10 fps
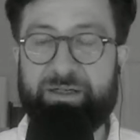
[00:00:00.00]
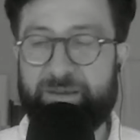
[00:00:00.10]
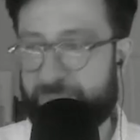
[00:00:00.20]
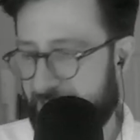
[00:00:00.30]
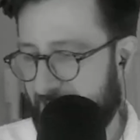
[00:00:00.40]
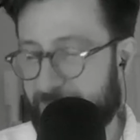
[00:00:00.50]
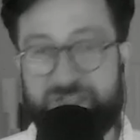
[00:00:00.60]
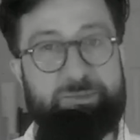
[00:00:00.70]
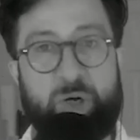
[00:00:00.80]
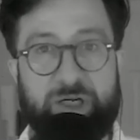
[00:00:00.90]
became
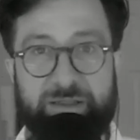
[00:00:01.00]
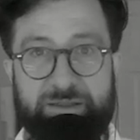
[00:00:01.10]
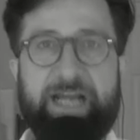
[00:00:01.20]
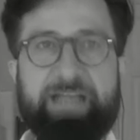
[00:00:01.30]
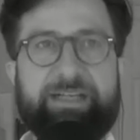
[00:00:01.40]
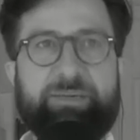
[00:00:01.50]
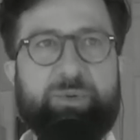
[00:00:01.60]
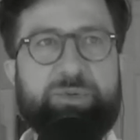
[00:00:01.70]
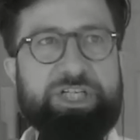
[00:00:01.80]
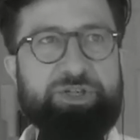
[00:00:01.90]
this book. And what
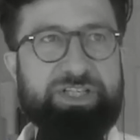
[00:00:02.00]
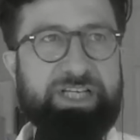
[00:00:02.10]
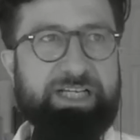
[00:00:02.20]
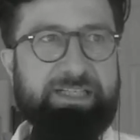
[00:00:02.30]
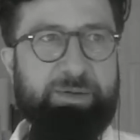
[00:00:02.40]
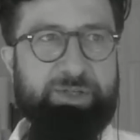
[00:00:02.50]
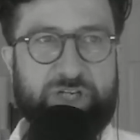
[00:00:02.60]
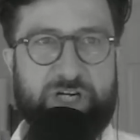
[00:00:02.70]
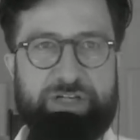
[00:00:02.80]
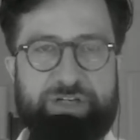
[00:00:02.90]
was interesting is I was
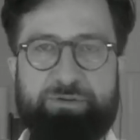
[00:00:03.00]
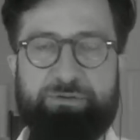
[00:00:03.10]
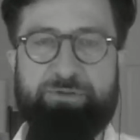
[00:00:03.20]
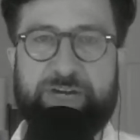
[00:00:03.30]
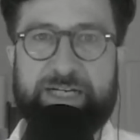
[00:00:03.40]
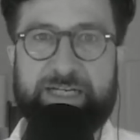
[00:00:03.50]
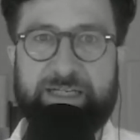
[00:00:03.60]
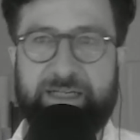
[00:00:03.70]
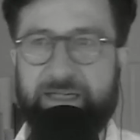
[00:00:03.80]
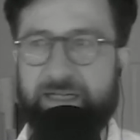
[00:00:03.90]
talking to a friend
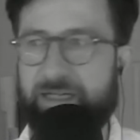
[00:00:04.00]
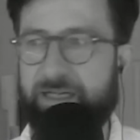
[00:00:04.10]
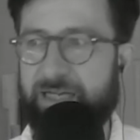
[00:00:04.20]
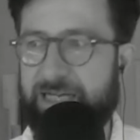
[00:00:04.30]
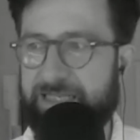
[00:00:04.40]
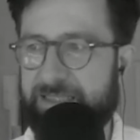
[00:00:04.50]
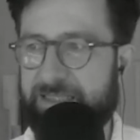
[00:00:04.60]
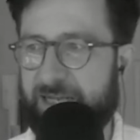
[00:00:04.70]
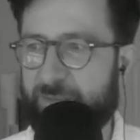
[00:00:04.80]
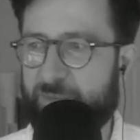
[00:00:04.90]
at the
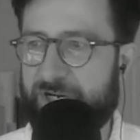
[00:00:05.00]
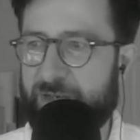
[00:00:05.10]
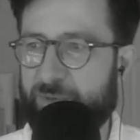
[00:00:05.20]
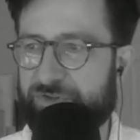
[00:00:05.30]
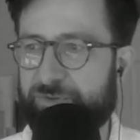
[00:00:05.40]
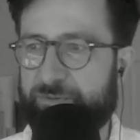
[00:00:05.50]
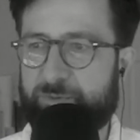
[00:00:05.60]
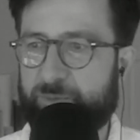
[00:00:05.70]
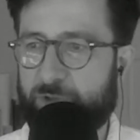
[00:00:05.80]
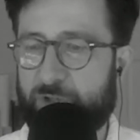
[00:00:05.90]
time when I was
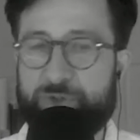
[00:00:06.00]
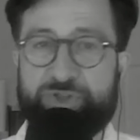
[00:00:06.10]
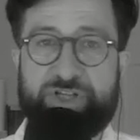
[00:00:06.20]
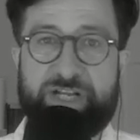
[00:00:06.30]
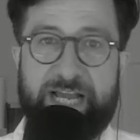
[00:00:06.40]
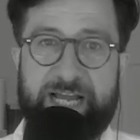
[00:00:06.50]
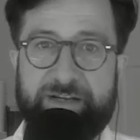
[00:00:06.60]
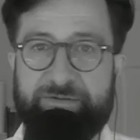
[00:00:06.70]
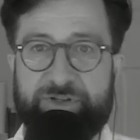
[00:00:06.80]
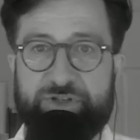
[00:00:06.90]
close to the
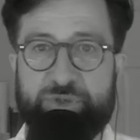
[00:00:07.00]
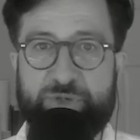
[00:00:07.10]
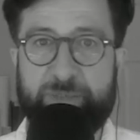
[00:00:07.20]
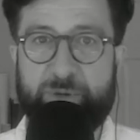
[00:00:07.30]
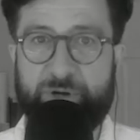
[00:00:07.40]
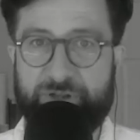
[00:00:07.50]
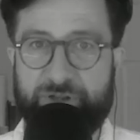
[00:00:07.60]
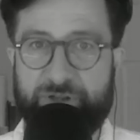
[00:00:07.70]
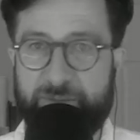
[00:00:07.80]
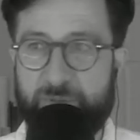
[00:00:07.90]
end of the shooting part of
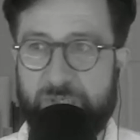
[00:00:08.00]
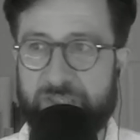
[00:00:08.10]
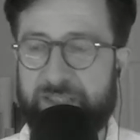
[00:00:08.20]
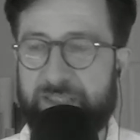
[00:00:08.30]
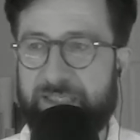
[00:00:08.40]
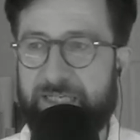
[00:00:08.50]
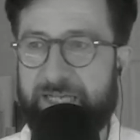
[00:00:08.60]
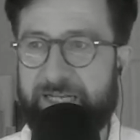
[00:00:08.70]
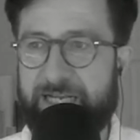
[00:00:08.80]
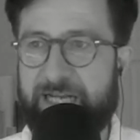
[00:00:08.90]
the book.
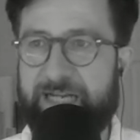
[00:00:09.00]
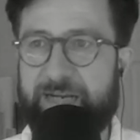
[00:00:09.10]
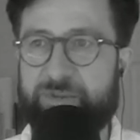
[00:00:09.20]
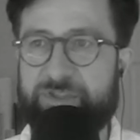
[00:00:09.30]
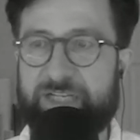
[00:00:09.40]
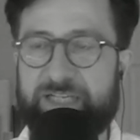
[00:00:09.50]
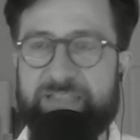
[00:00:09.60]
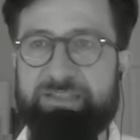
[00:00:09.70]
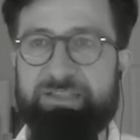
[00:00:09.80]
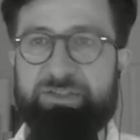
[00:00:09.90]
And I was like,
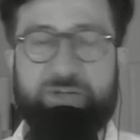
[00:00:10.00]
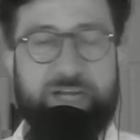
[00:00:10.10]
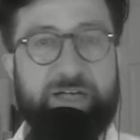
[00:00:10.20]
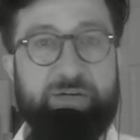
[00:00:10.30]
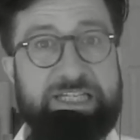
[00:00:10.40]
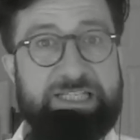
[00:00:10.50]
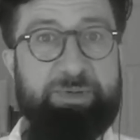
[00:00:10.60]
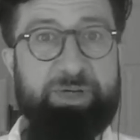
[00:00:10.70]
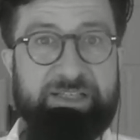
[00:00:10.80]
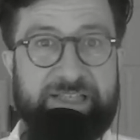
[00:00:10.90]
it's just kind of
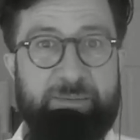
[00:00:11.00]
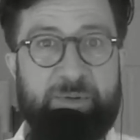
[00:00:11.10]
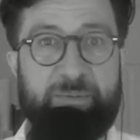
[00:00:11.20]
crazy because I'm